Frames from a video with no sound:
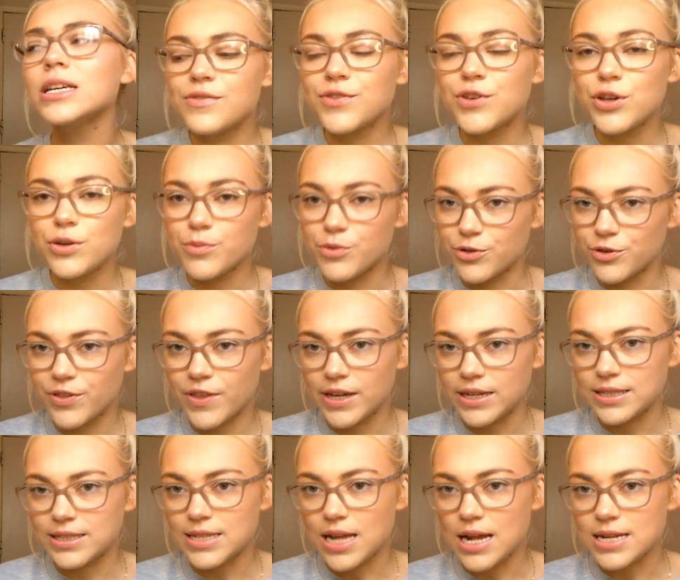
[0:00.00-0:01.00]
A few more
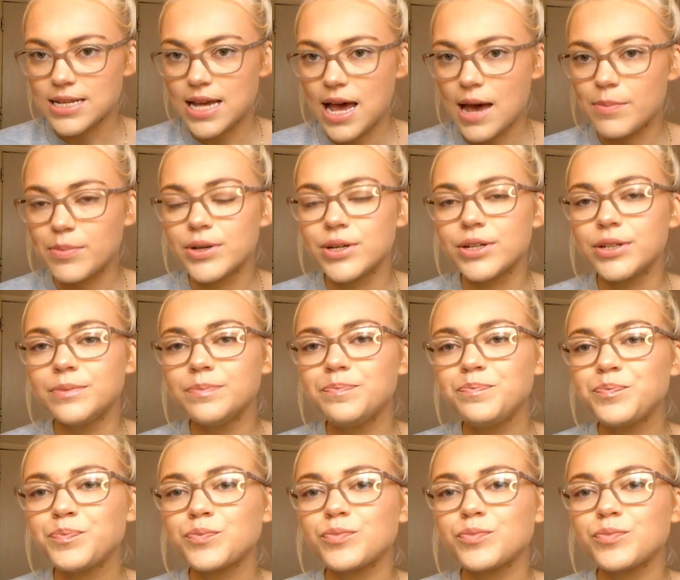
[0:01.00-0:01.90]
things started to happen.